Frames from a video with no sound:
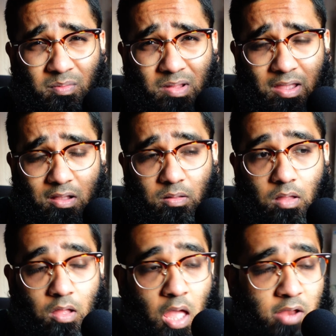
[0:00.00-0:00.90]
Like,
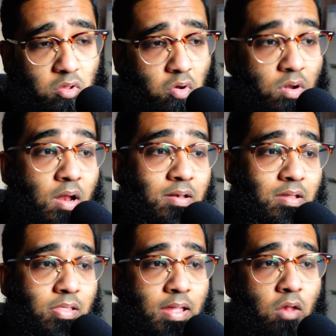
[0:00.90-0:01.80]
I do not
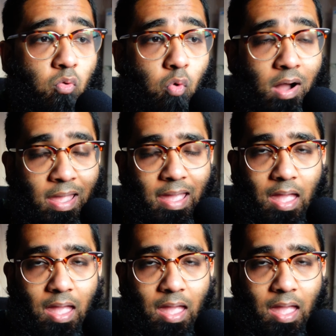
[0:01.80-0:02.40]
understand why